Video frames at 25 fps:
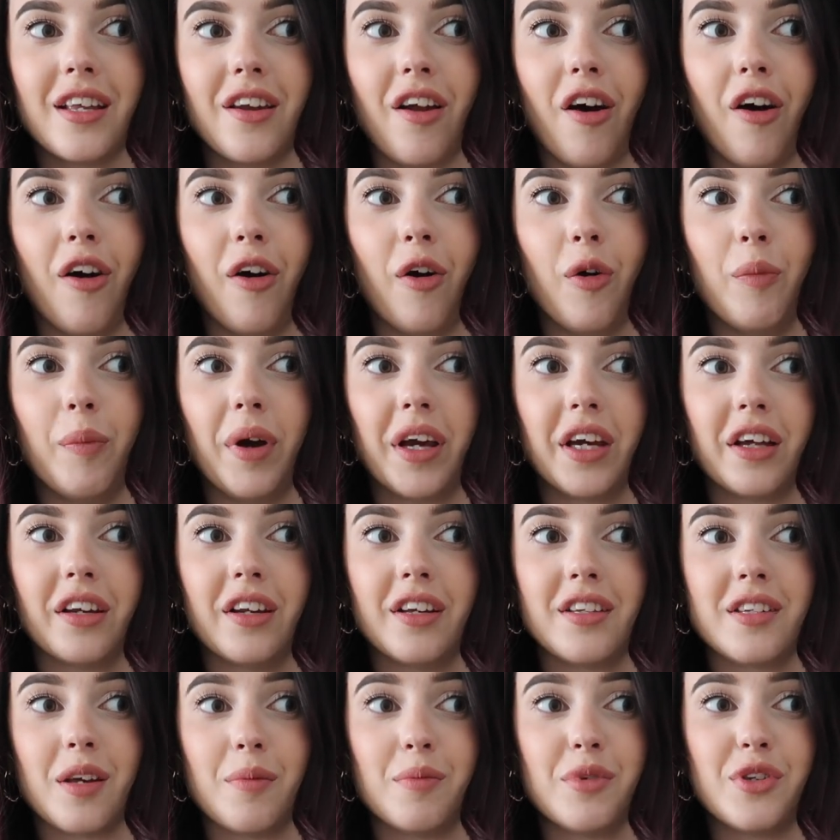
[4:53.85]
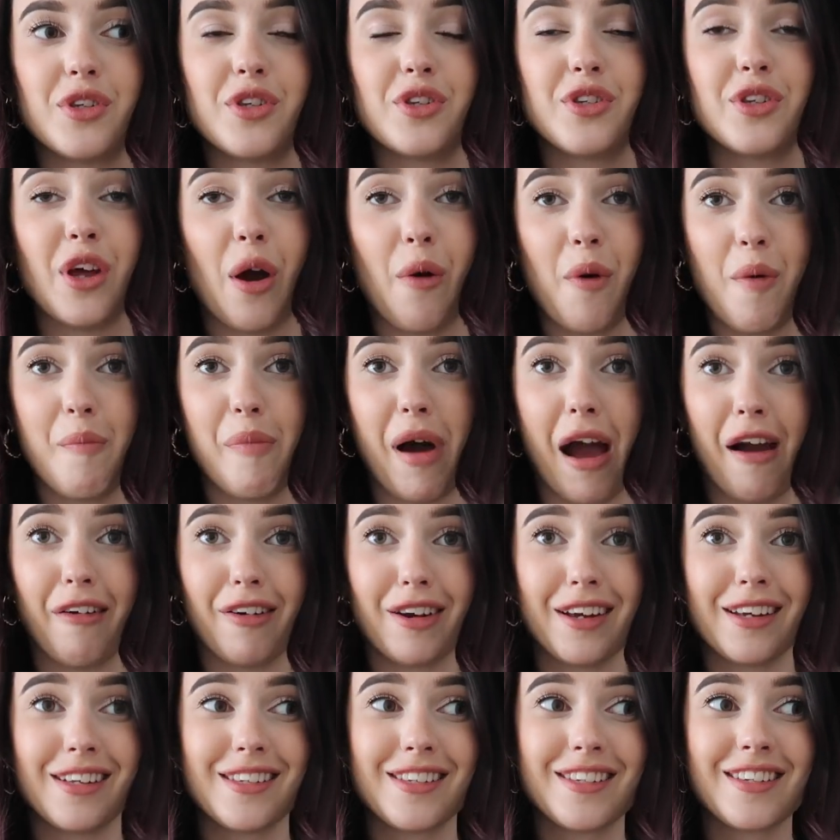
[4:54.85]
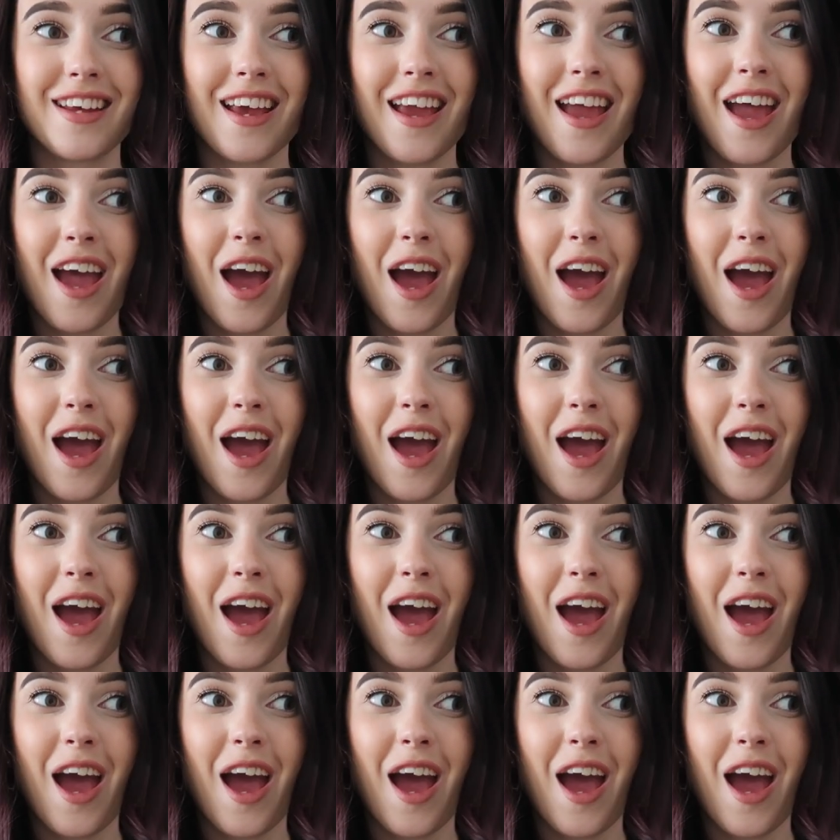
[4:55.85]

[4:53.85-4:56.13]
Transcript: and oh my goodness, I'm so embarrassed,